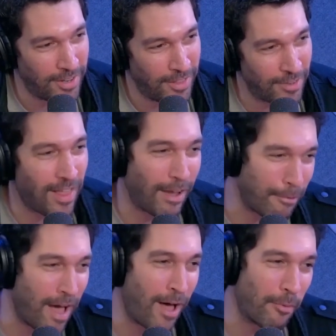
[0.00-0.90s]
They're like,
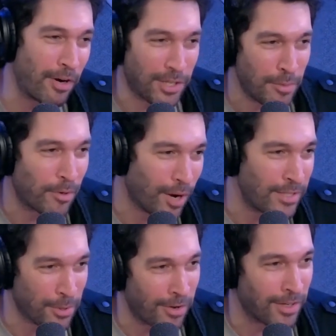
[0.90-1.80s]
well, we're a human
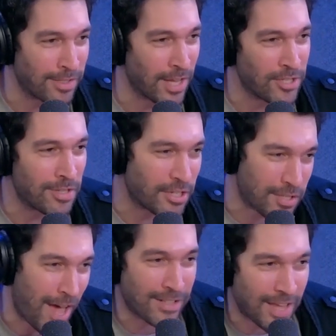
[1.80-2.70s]
rights organization that
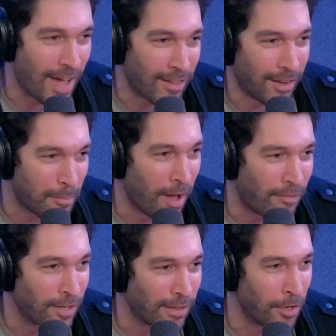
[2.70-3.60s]
just has to act like a
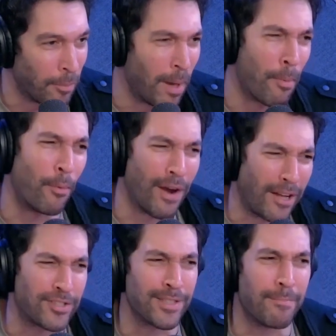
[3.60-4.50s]
mafia a little bit, but we're
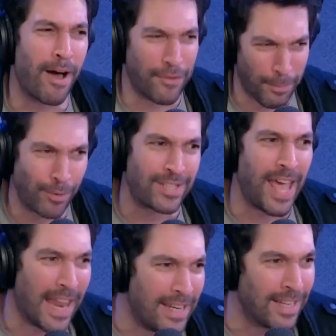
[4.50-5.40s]
not just the mafia
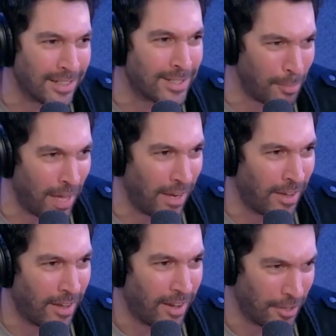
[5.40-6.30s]
pretending to be
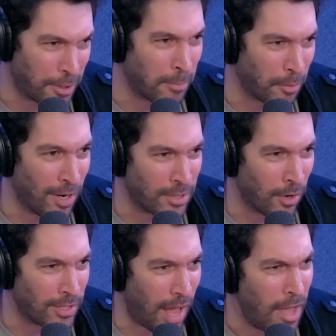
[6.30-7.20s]
a human rights
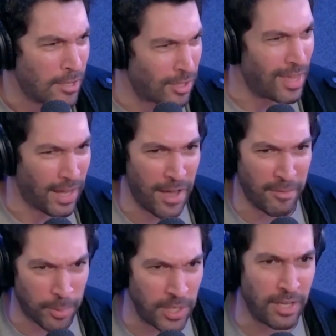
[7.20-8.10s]
organization. So they kind
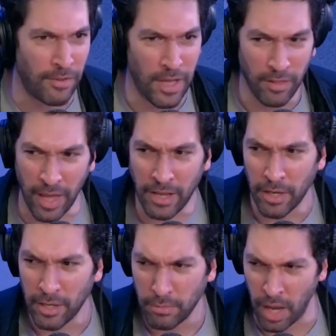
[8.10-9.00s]
of believe, like,
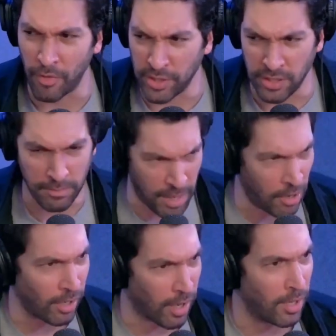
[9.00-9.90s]
well, this is
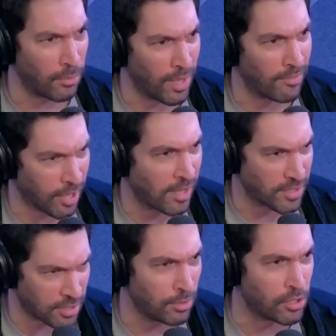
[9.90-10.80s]
America and we have a
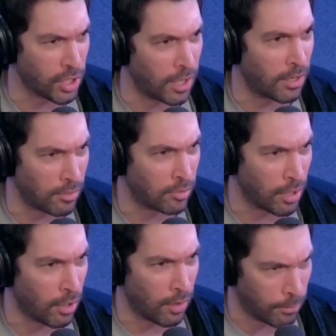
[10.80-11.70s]
constitution and,
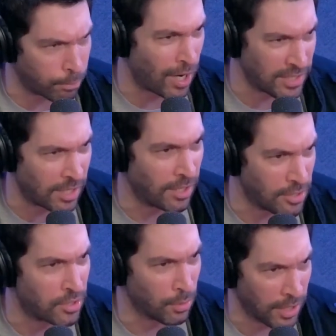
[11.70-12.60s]
you know, the president
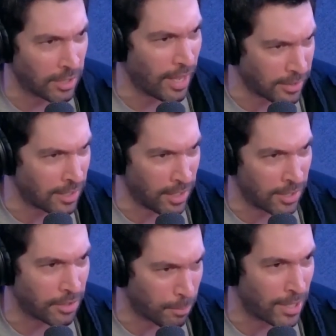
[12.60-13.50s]
is duly elected
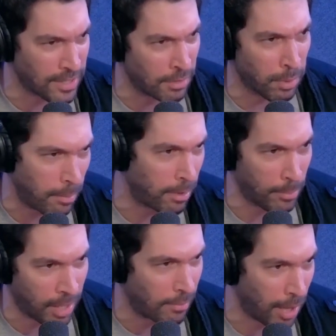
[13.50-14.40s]
and the president, blah, blah,
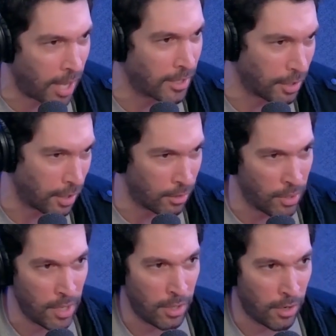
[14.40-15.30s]
blah, blah, blah. you know,
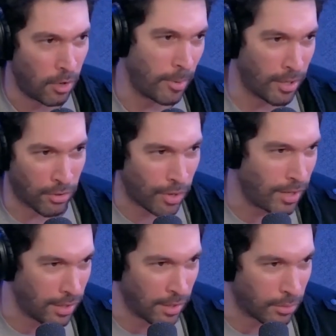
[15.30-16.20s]
all men are
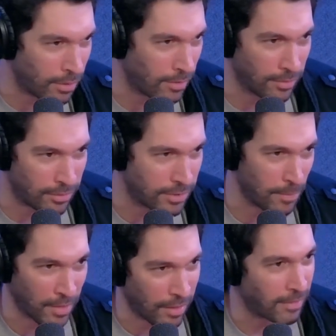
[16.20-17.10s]
created equal and
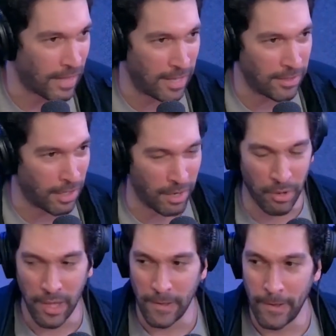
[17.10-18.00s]
something like that, you know?